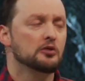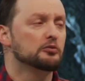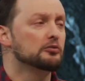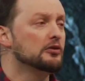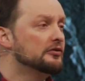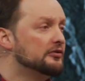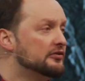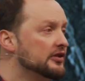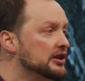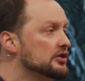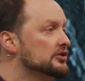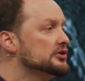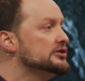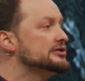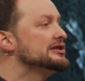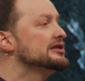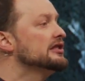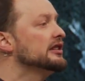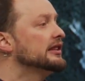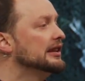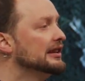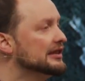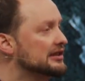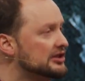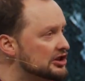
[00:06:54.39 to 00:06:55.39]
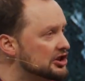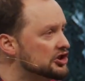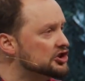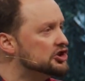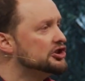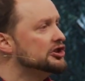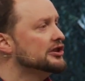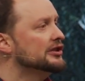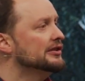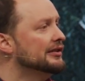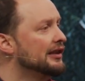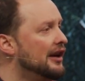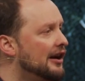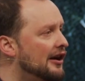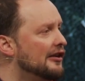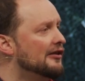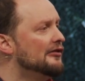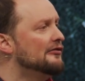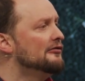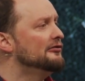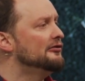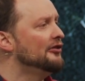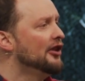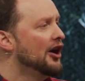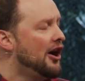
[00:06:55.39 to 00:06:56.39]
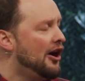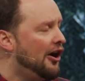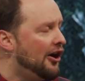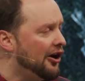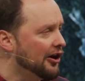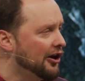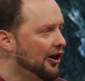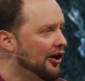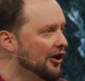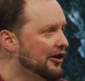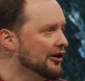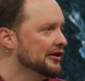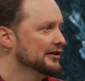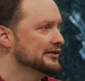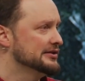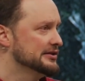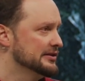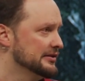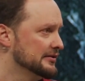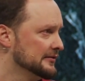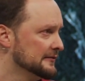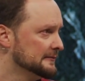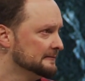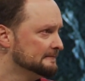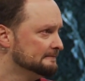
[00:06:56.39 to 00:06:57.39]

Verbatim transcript: reveals the condition of our heart.